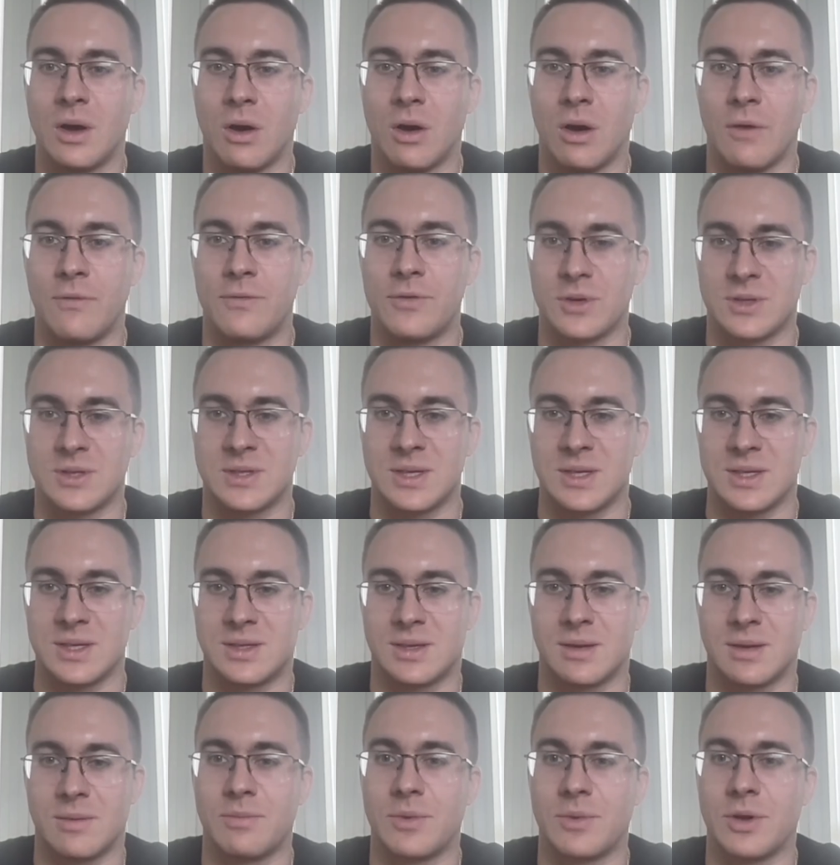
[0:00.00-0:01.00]
of your
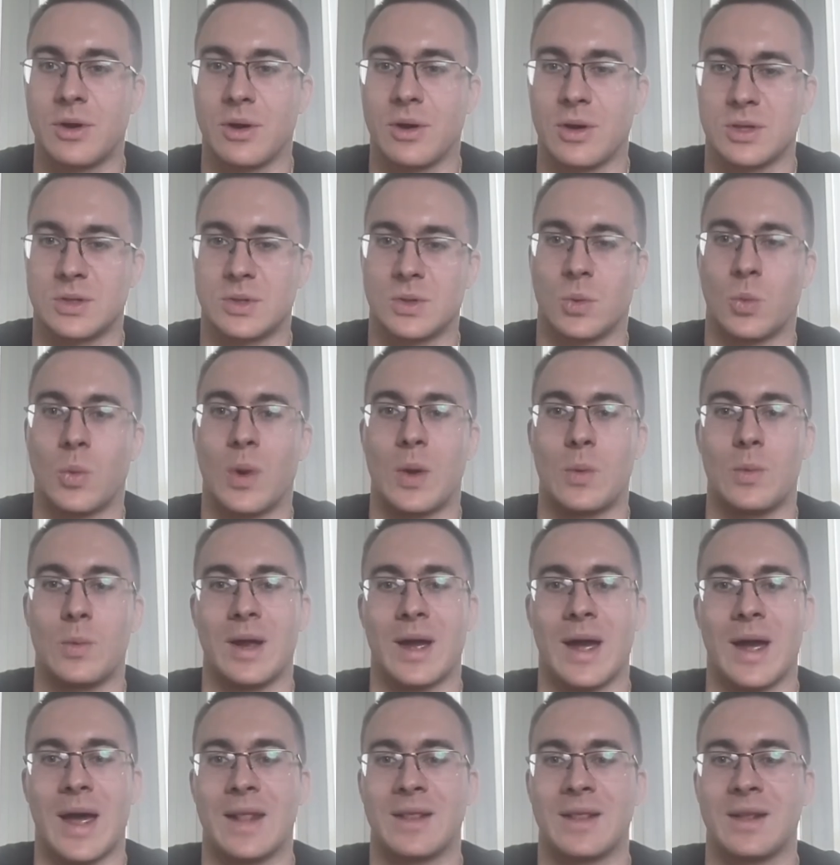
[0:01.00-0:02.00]
system, because when we
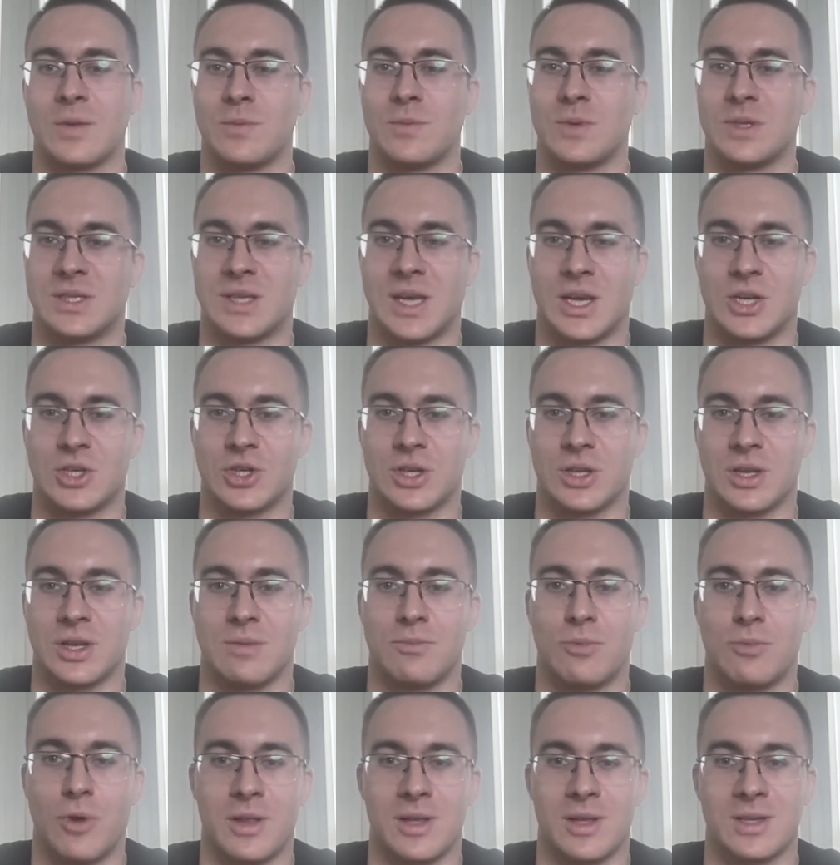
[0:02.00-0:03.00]
had conversation
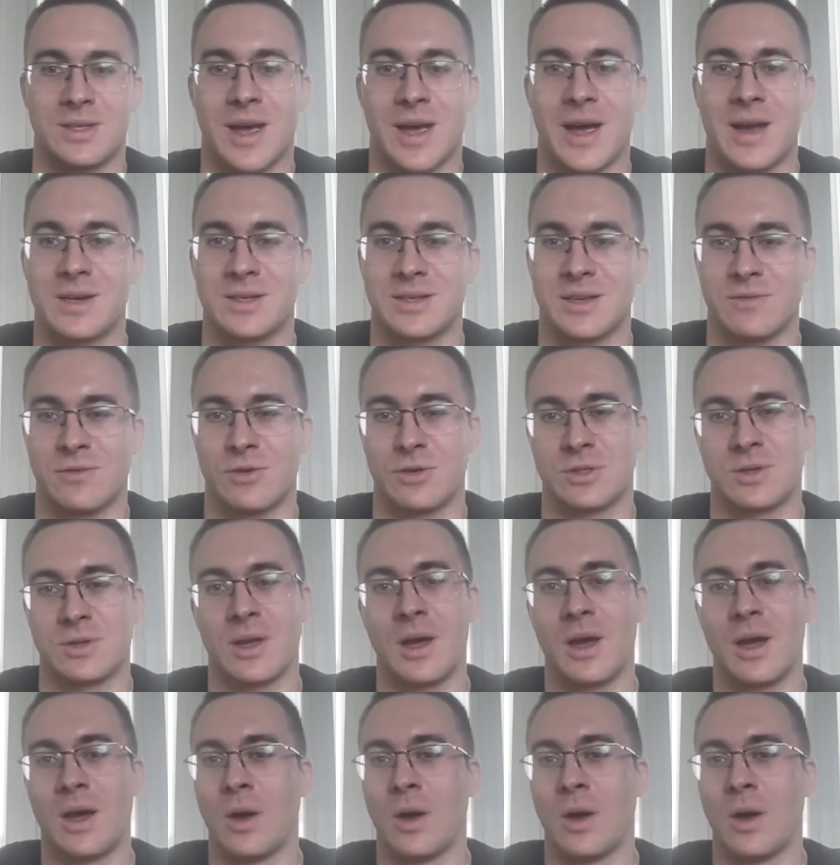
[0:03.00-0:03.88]
in Buenos Aires, I was